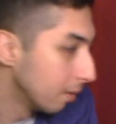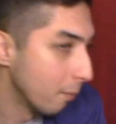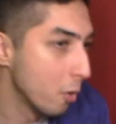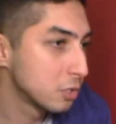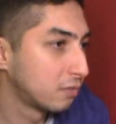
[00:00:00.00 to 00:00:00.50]

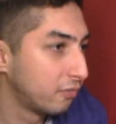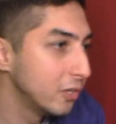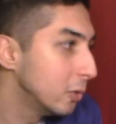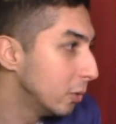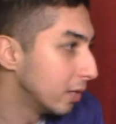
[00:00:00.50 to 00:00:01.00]
Most
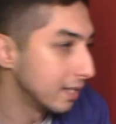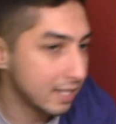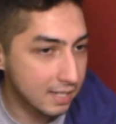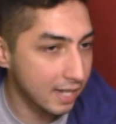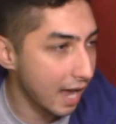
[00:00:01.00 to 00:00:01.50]
viewed in
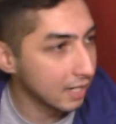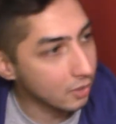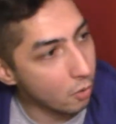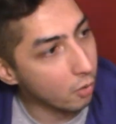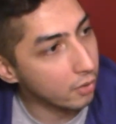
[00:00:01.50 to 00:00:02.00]
this
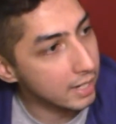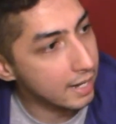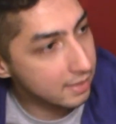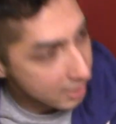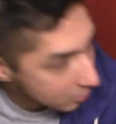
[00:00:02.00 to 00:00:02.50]

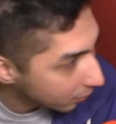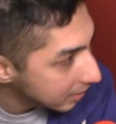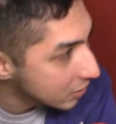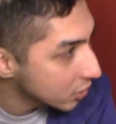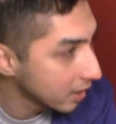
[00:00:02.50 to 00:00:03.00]
category and this
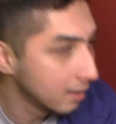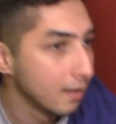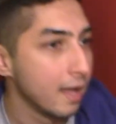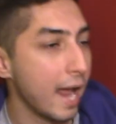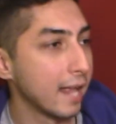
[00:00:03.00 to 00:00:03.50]
region,
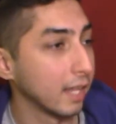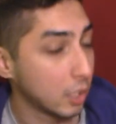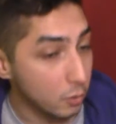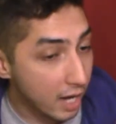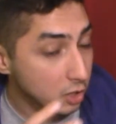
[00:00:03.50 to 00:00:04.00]
and
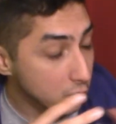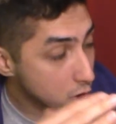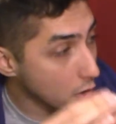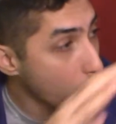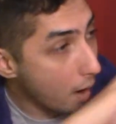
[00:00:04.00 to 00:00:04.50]
like you'd actually
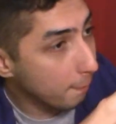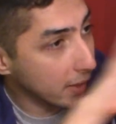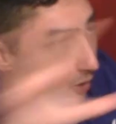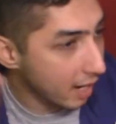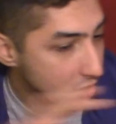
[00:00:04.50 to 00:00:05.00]
show up,
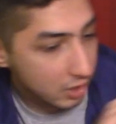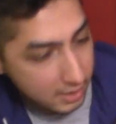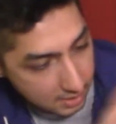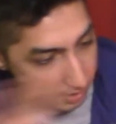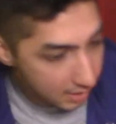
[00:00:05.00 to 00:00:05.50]
like you'd
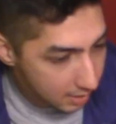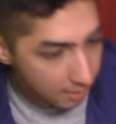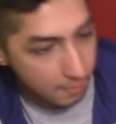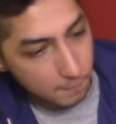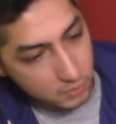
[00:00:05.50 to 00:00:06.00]
actually
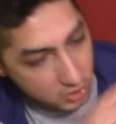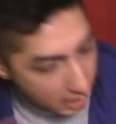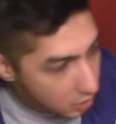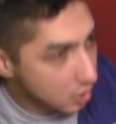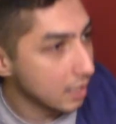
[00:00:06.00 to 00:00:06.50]
see
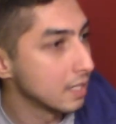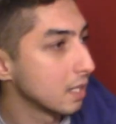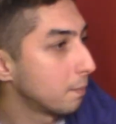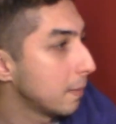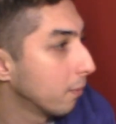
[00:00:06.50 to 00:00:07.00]

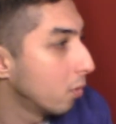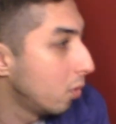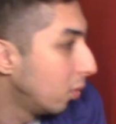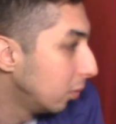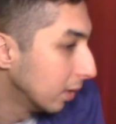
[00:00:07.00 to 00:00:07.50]
sections and people
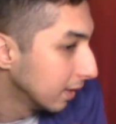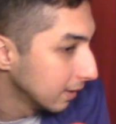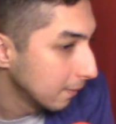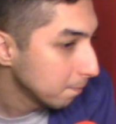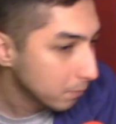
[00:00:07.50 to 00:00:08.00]
who
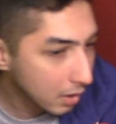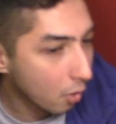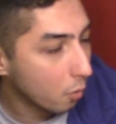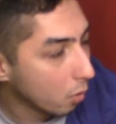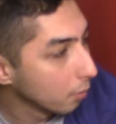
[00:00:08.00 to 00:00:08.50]

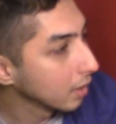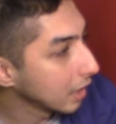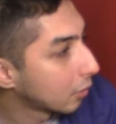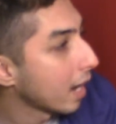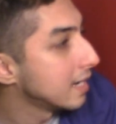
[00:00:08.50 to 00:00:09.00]
who are
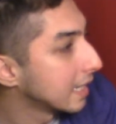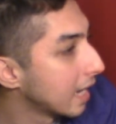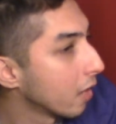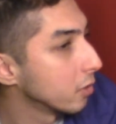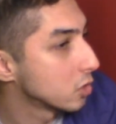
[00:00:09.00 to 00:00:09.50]
really grinding
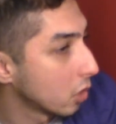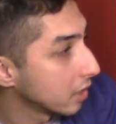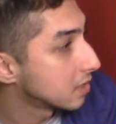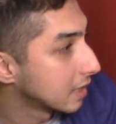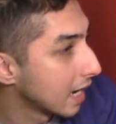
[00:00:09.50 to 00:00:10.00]
it out and
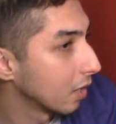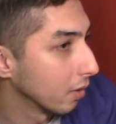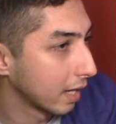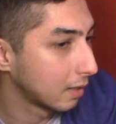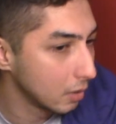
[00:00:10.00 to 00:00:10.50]
starting to get,
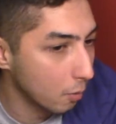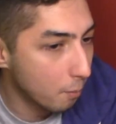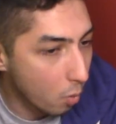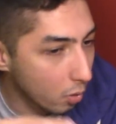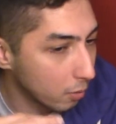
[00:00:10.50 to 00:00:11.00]
or like
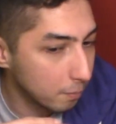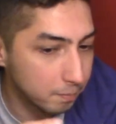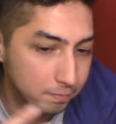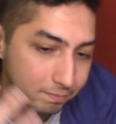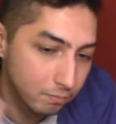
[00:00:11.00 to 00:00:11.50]
more
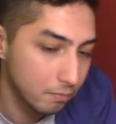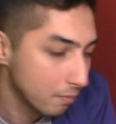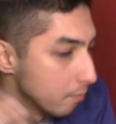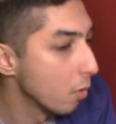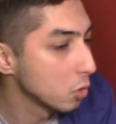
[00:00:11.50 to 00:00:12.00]

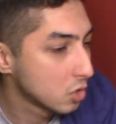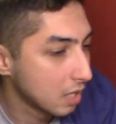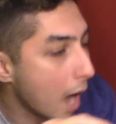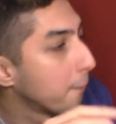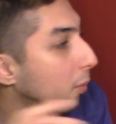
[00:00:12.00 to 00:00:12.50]

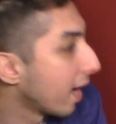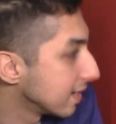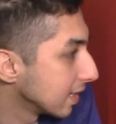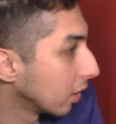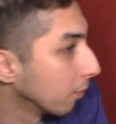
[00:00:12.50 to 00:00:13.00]
most
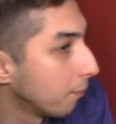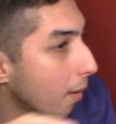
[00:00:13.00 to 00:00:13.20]
uprising